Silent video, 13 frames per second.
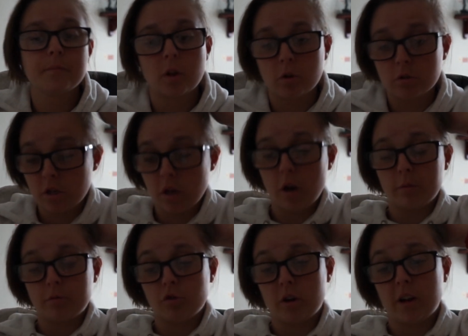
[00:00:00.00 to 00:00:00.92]
Also,
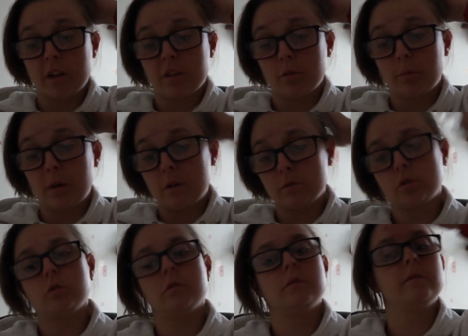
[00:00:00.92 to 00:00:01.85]
I'm trying to get thumbnails
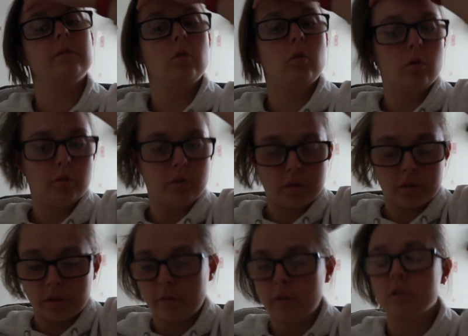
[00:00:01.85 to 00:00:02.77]
done for
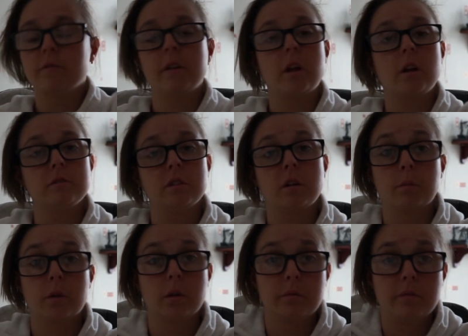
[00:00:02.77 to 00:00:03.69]
the future videos that I'm
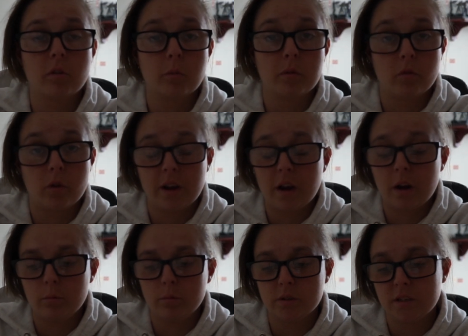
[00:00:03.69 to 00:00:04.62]
going to be filming right
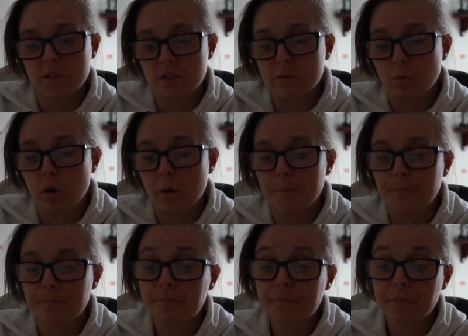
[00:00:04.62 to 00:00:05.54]
now, which is this one,
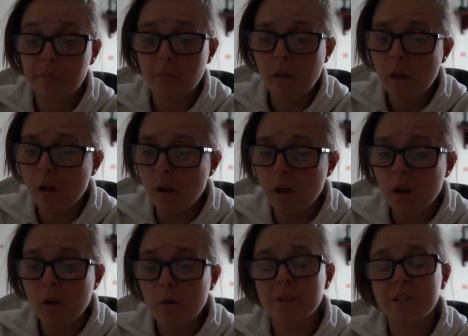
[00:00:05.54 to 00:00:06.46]

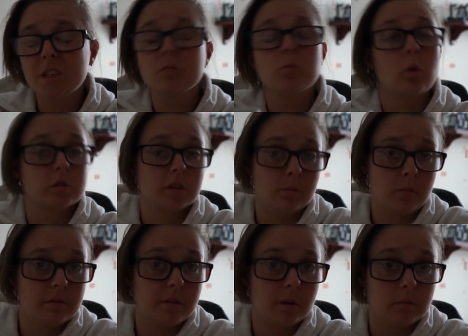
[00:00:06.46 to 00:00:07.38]
which is what's on
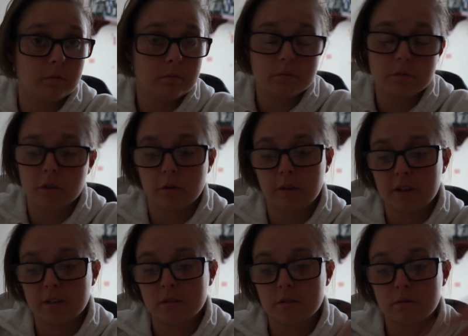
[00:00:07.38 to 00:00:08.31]
my phone. So
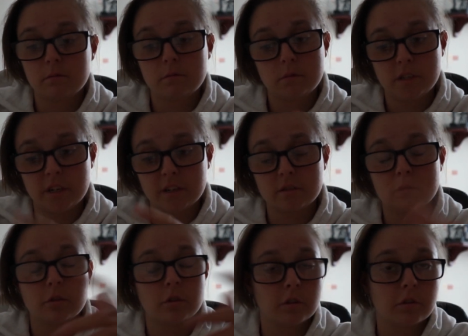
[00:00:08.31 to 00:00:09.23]
that's ticked,
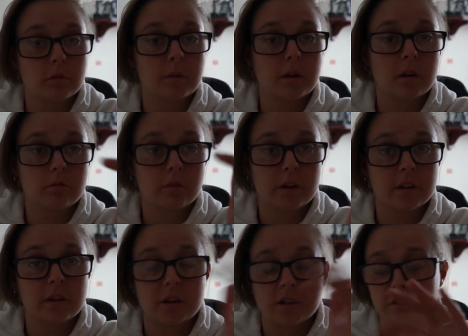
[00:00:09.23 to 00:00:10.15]
done a thumbnail,
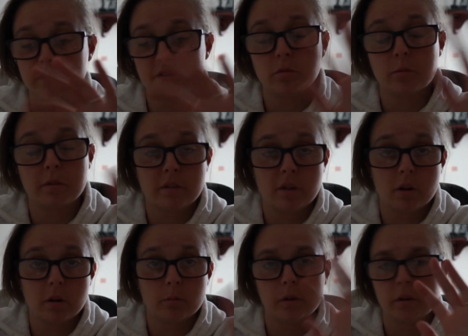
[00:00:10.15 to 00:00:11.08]
ready. As you saw, my
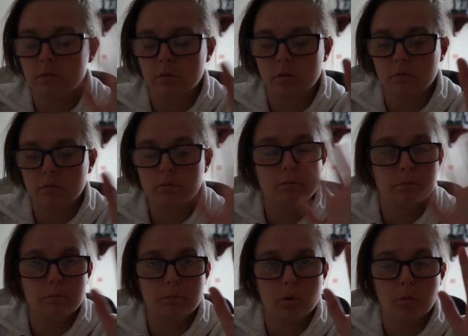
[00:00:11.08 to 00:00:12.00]
photo rate's done.
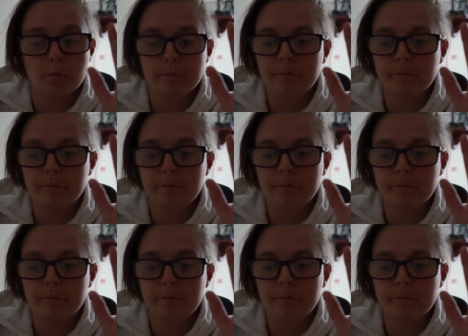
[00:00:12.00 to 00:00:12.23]
Boom.